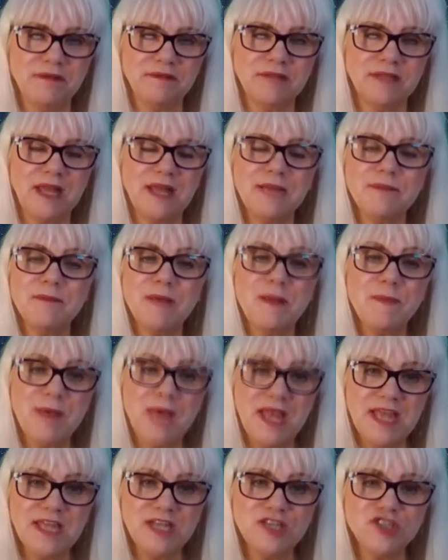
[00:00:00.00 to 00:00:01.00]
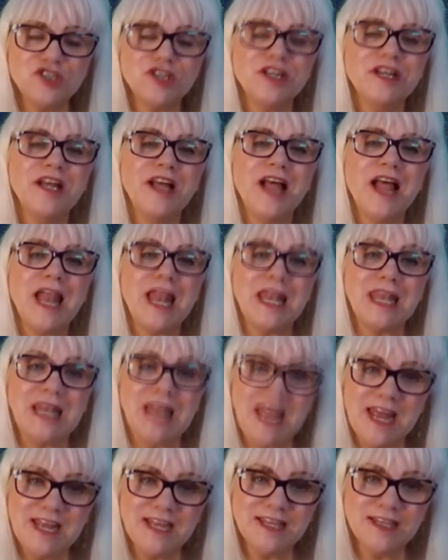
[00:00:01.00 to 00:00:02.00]
like my page,
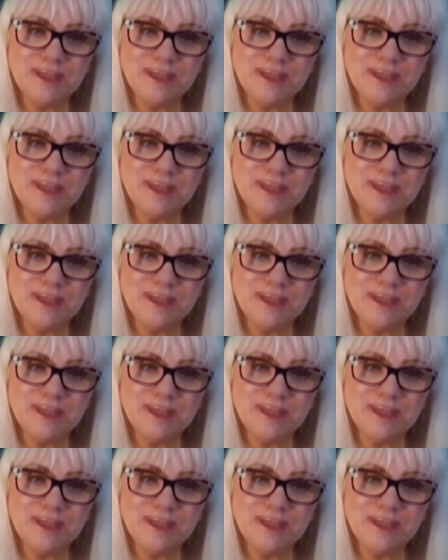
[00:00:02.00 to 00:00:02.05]
like the